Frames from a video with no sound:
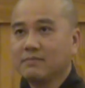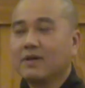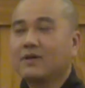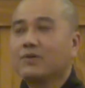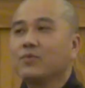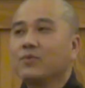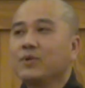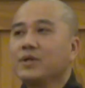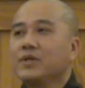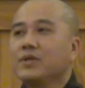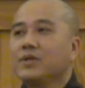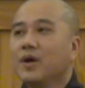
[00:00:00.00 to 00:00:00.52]

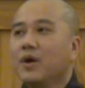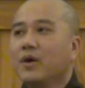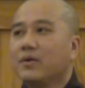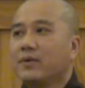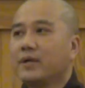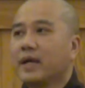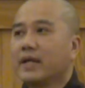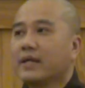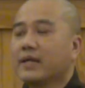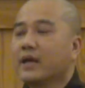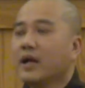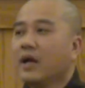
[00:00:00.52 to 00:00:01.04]
but we
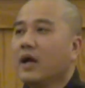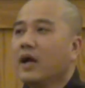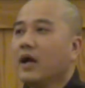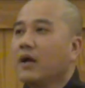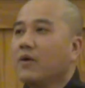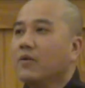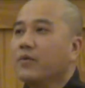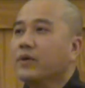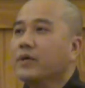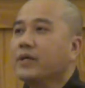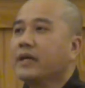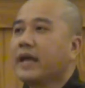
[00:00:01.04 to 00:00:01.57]
know that
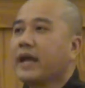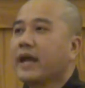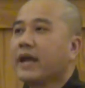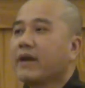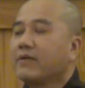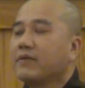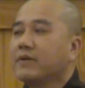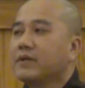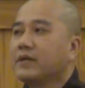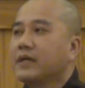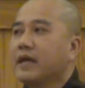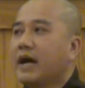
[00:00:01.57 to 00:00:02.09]
we
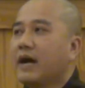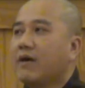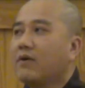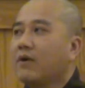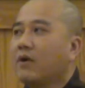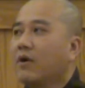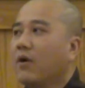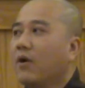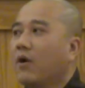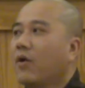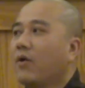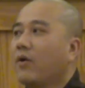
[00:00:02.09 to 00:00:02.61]
carry
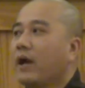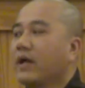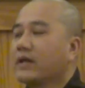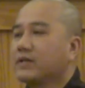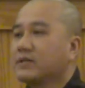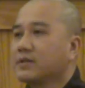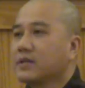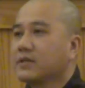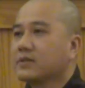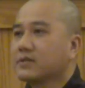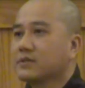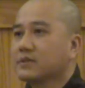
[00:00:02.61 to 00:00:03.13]
our whole
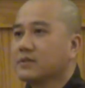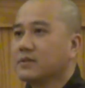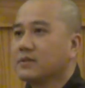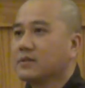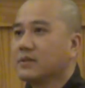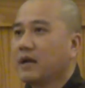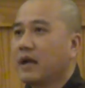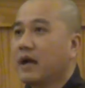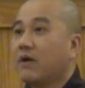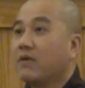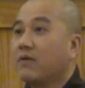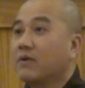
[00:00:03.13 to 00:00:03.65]
ancestor,
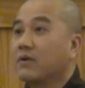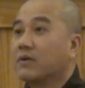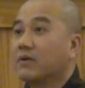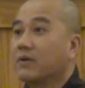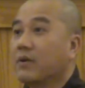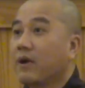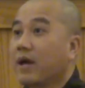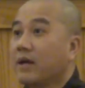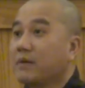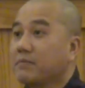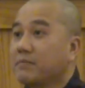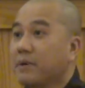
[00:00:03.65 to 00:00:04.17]
our
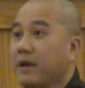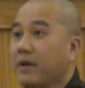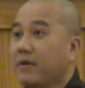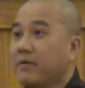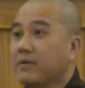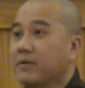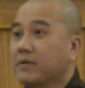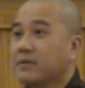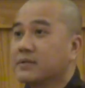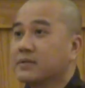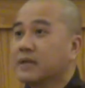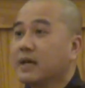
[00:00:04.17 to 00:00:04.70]

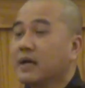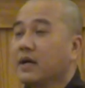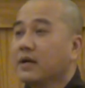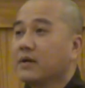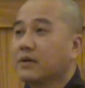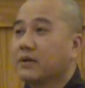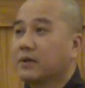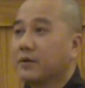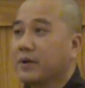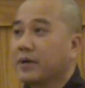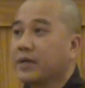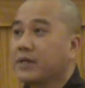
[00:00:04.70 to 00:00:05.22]
grandparents,
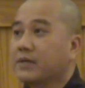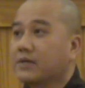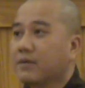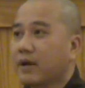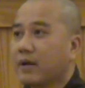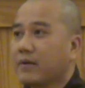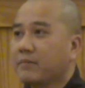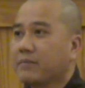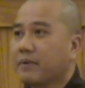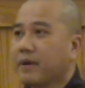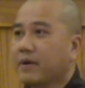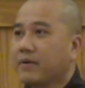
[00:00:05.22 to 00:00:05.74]

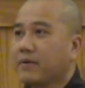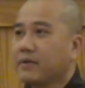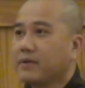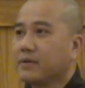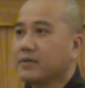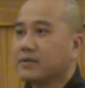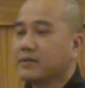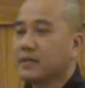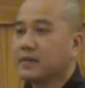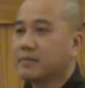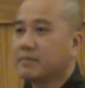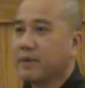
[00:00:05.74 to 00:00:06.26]

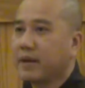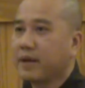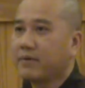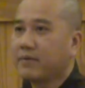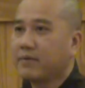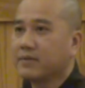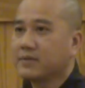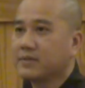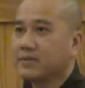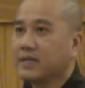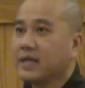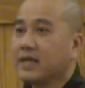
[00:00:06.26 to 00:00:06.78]
great-grandparents and
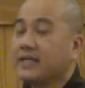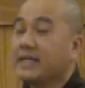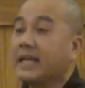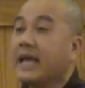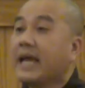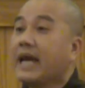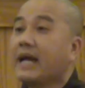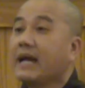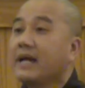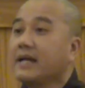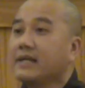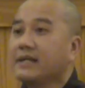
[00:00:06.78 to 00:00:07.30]
parents.
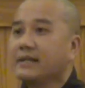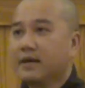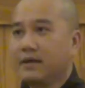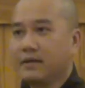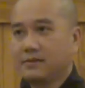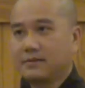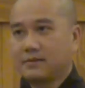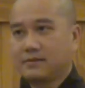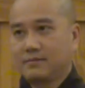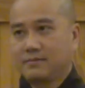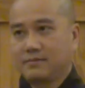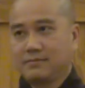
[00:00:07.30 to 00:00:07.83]
They are in
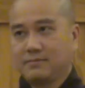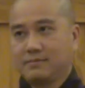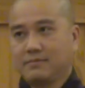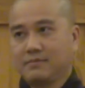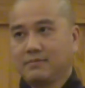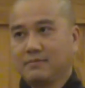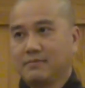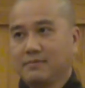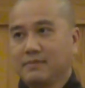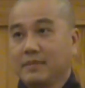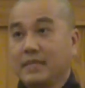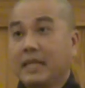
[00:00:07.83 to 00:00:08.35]
us.
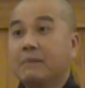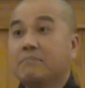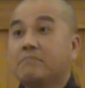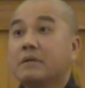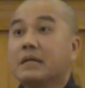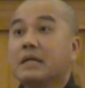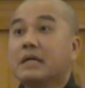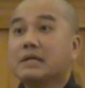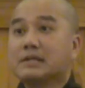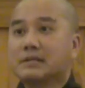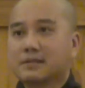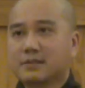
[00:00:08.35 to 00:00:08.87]
Their
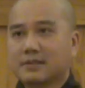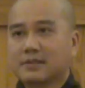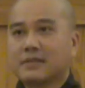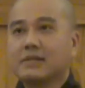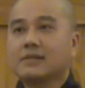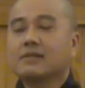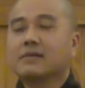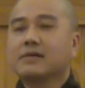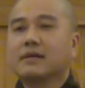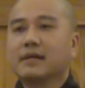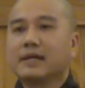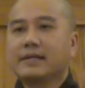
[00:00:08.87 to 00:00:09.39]
blood
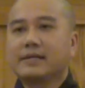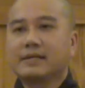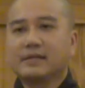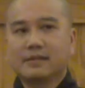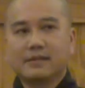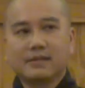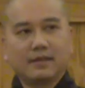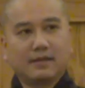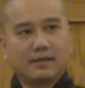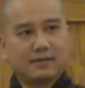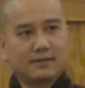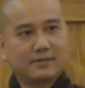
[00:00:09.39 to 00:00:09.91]
circulates
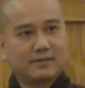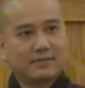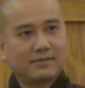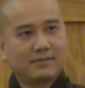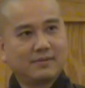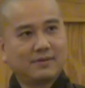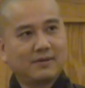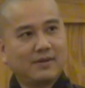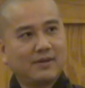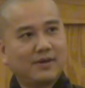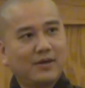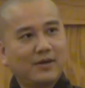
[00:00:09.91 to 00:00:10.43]
in
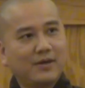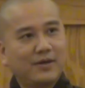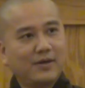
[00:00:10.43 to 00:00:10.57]
us.